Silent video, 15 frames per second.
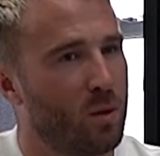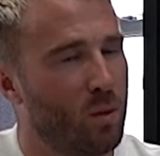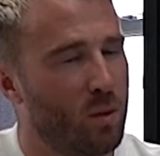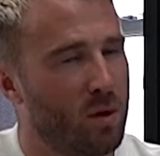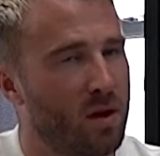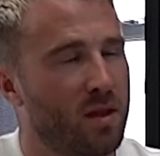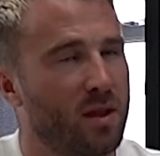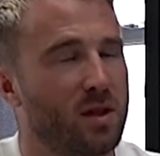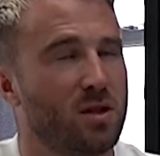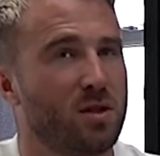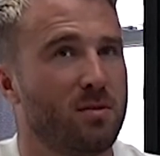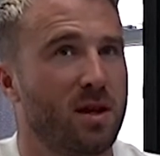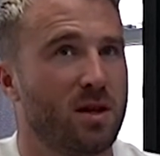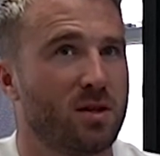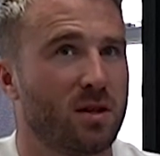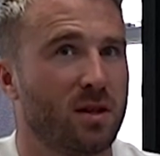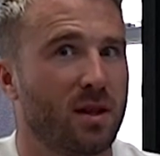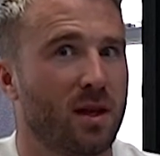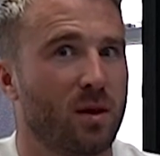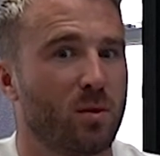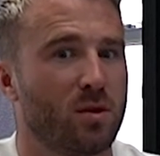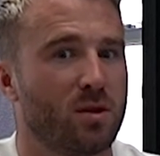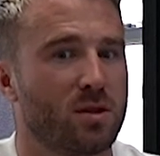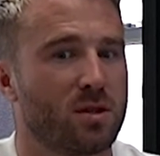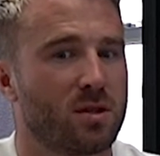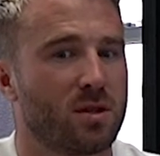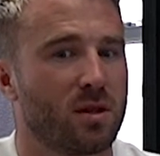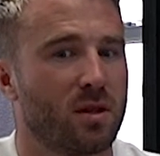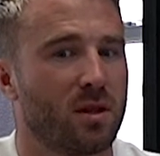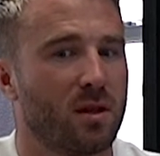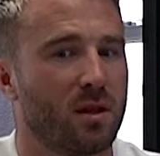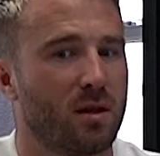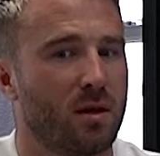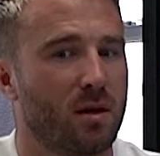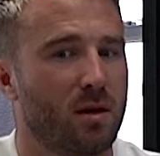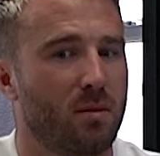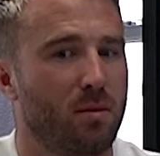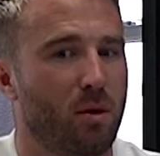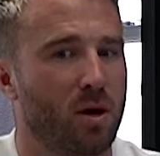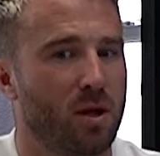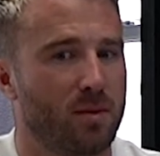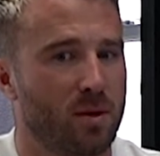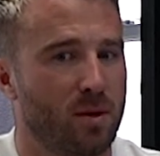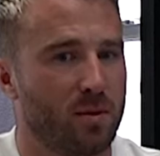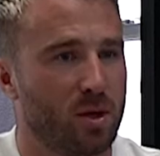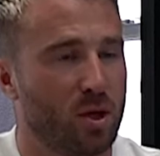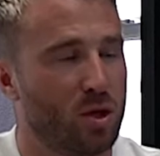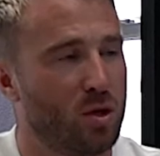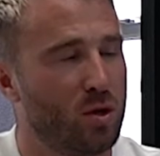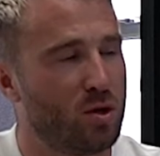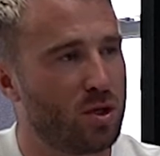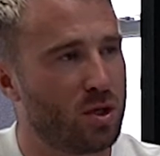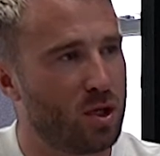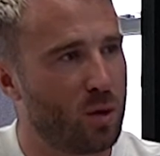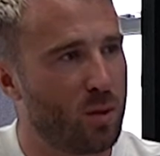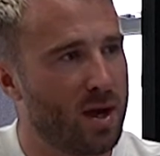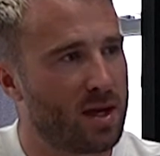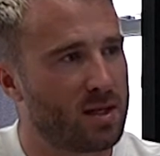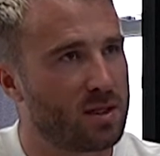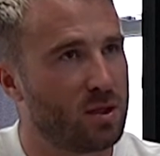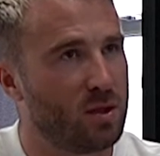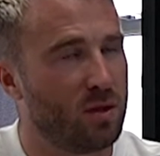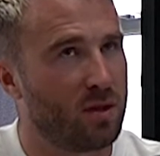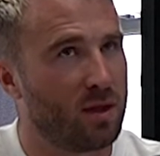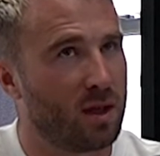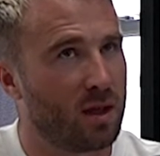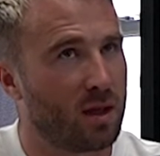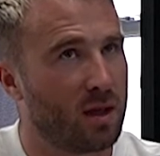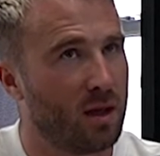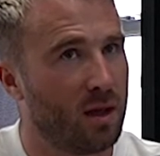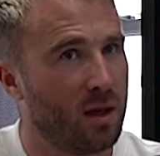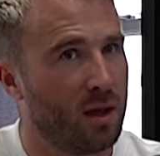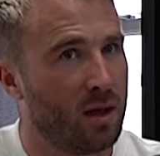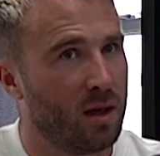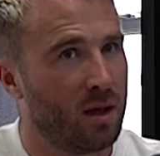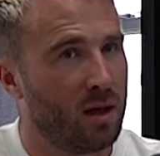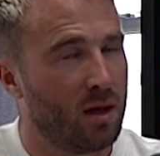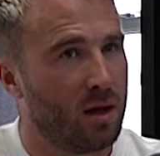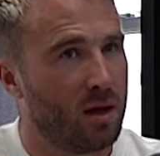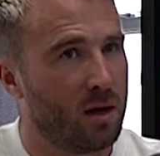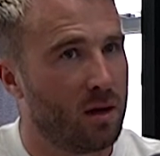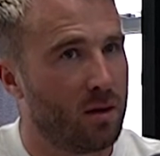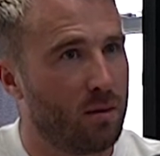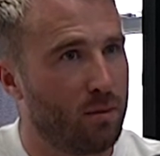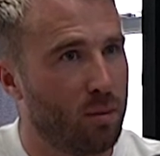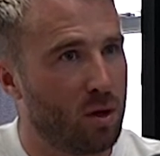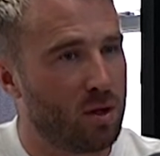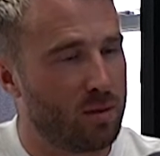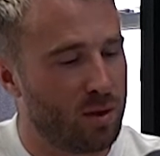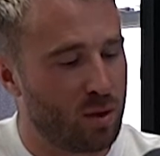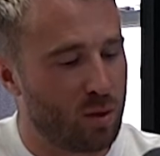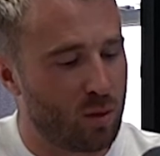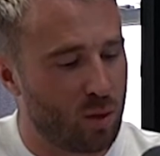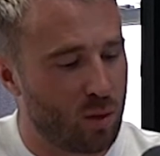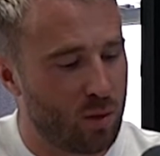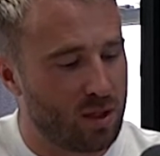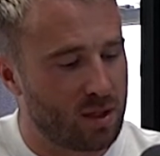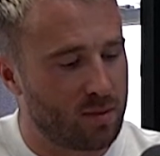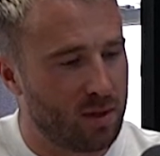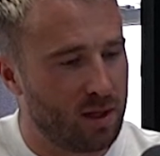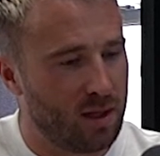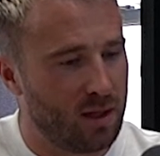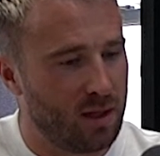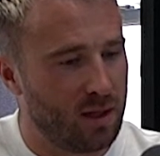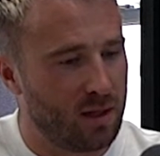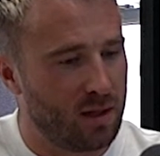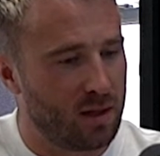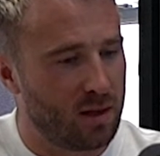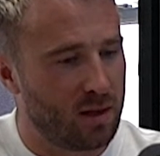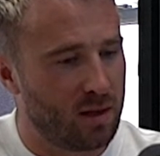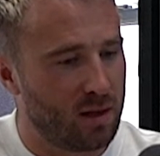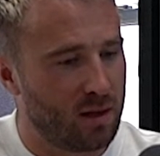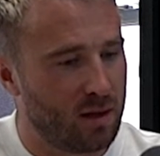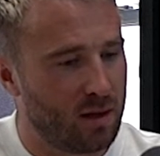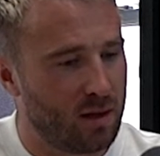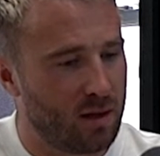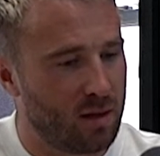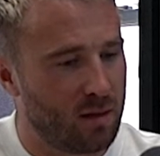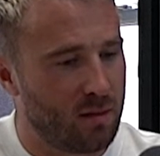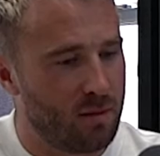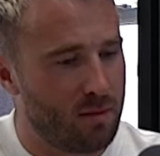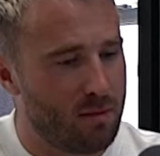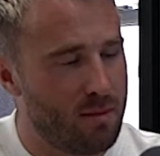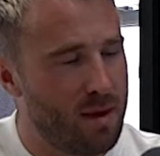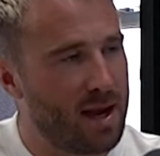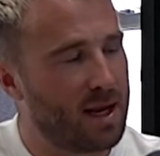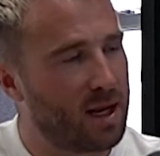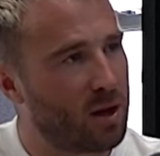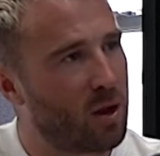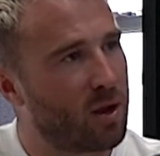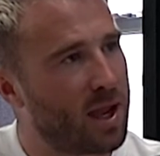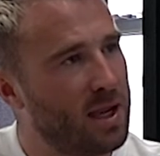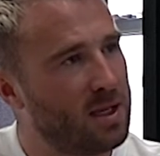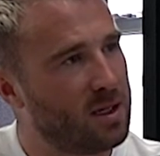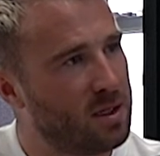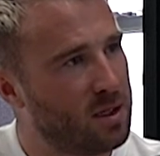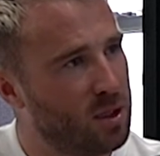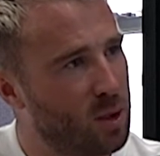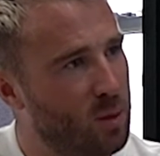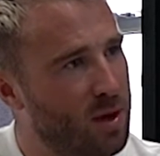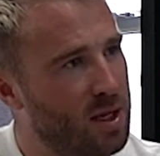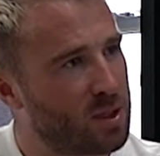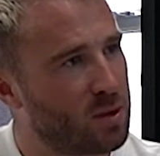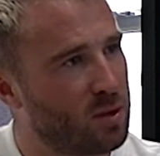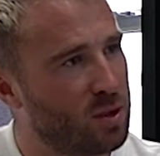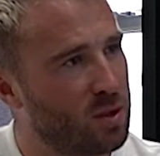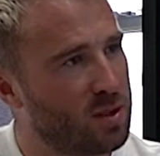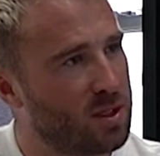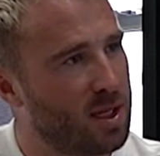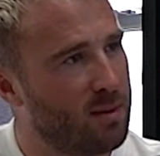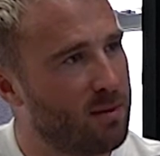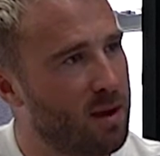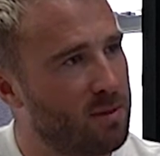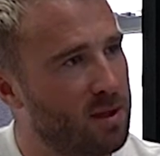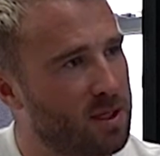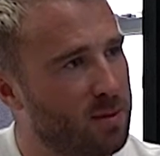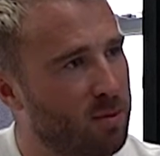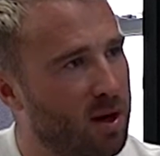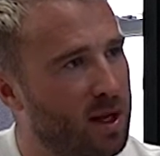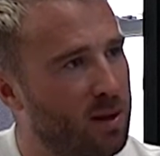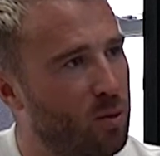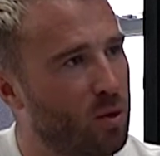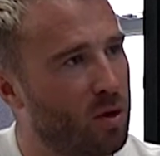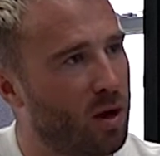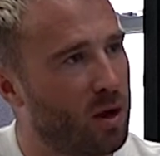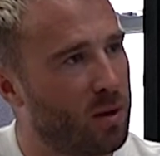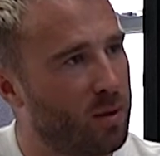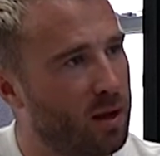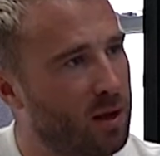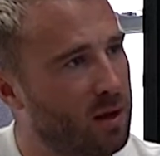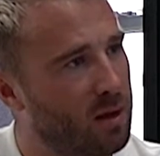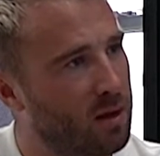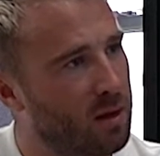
One of the things you mentioned then was bodybuilding being huge in the US. Do you think bodybuilding will always be mainly located in the US, or do you see it maybe spreading more globally?